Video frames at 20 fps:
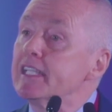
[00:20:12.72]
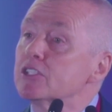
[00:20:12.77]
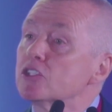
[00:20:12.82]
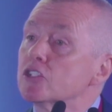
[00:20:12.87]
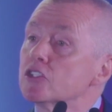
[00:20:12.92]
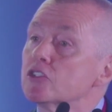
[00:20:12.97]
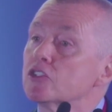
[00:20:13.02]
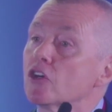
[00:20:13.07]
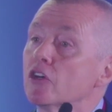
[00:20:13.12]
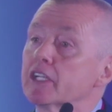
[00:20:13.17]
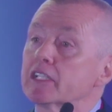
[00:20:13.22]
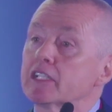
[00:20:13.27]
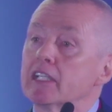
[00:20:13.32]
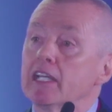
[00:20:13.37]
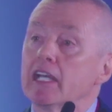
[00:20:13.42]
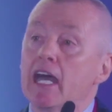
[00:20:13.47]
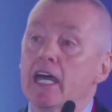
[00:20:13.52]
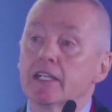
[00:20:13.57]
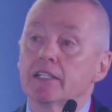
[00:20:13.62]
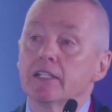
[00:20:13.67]
to join
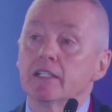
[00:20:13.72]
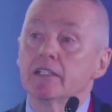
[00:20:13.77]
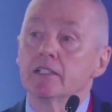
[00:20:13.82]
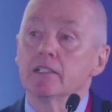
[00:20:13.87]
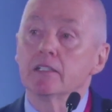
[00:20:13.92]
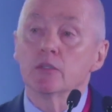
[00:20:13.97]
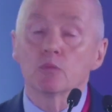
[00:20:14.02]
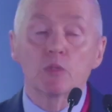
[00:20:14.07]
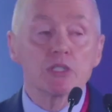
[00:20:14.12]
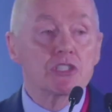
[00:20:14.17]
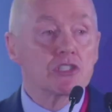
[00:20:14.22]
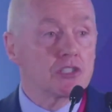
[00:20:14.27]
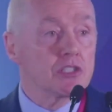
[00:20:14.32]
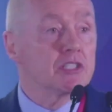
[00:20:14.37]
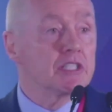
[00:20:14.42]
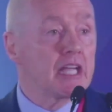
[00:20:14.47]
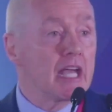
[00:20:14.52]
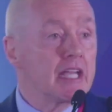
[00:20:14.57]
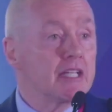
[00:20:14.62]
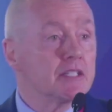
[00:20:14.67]
Guyana, which
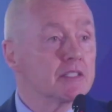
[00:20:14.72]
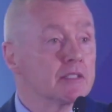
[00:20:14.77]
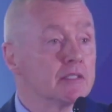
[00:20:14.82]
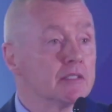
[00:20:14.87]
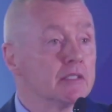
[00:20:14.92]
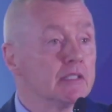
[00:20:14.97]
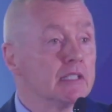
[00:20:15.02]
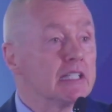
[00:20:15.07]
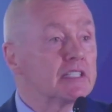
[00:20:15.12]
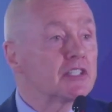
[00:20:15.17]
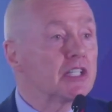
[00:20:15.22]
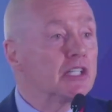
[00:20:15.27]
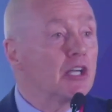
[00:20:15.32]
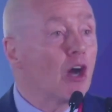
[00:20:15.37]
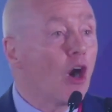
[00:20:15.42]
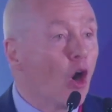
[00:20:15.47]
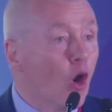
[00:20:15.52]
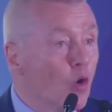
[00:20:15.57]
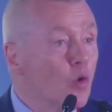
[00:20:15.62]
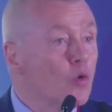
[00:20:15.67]
to date is the
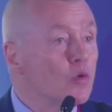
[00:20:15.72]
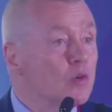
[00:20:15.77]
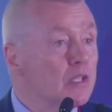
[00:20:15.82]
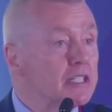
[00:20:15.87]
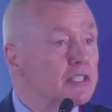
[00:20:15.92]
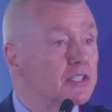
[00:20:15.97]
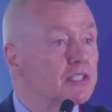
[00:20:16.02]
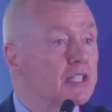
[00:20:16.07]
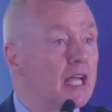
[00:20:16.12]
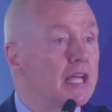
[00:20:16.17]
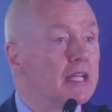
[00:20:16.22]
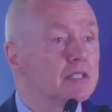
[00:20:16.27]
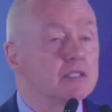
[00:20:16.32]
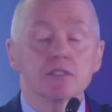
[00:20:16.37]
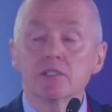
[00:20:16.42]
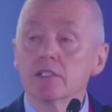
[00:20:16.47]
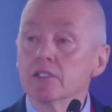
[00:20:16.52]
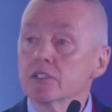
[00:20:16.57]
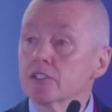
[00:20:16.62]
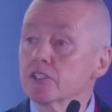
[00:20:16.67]
only
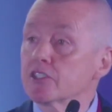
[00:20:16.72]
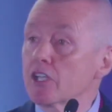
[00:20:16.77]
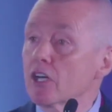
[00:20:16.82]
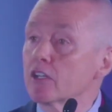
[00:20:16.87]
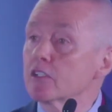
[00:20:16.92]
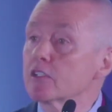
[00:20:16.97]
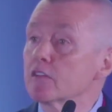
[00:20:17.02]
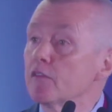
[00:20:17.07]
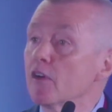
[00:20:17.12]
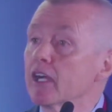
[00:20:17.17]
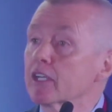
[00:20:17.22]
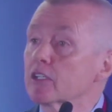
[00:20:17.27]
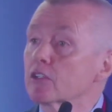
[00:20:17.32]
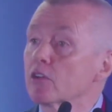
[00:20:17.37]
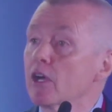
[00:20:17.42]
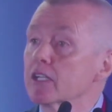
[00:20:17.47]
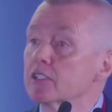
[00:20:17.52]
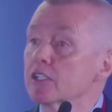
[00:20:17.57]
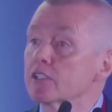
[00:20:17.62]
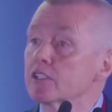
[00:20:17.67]
state to certify
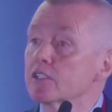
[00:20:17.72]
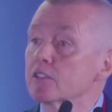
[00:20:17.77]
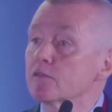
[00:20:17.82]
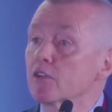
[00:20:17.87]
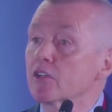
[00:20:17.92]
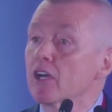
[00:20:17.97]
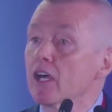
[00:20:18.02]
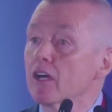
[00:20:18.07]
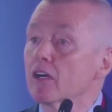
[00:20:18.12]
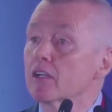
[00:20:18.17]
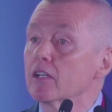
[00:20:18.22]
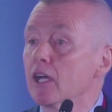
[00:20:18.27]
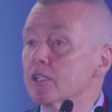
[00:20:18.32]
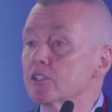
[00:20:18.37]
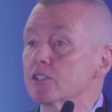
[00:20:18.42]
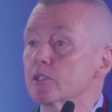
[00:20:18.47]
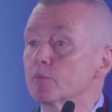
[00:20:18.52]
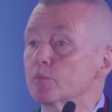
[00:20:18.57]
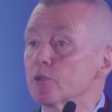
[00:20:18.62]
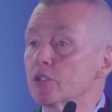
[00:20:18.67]
credits for
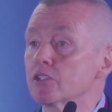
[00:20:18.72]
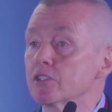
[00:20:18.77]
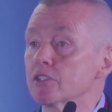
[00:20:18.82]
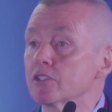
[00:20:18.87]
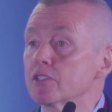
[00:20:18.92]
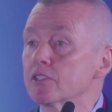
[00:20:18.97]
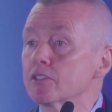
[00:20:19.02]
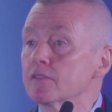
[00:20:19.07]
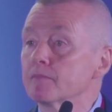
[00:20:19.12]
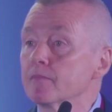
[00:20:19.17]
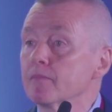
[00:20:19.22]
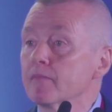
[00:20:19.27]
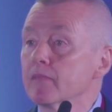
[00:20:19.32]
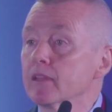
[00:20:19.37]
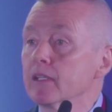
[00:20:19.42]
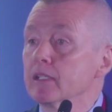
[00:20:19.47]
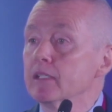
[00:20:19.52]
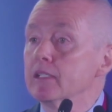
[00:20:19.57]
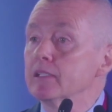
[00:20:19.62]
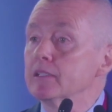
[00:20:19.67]
airlines to purchase.
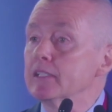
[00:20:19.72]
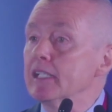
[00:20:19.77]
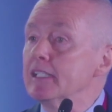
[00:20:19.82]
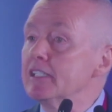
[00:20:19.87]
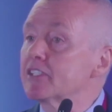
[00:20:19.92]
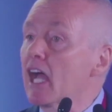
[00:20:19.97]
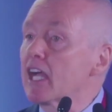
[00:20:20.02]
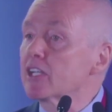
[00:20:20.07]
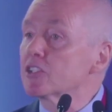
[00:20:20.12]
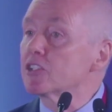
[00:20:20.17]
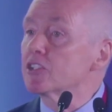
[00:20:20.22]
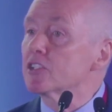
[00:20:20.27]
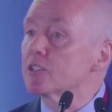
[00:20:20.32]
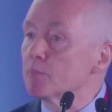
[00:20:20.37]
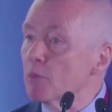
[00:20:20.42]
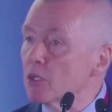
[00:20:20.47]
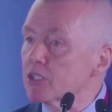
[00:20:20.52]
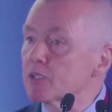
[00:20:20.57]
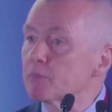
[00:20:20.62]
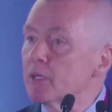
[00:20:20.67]
These
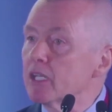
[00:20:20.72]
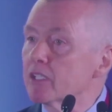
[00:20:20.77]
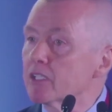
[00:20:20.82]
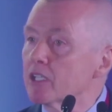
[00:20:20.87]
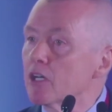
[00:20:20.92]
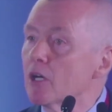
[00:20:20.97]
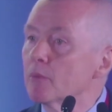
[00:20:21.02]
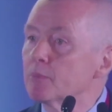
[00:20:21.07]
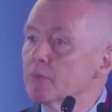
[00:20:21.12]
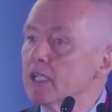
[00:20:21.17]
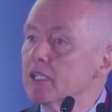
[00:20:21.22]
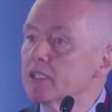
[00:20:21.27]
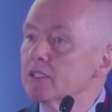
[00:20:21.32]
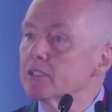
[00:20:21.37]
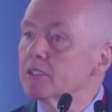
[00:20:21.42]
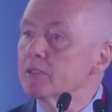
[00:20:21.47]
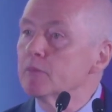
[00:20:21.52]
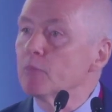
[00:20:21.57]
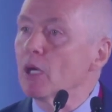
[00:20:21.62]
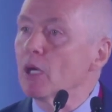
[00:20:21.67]
actions must be accompanied by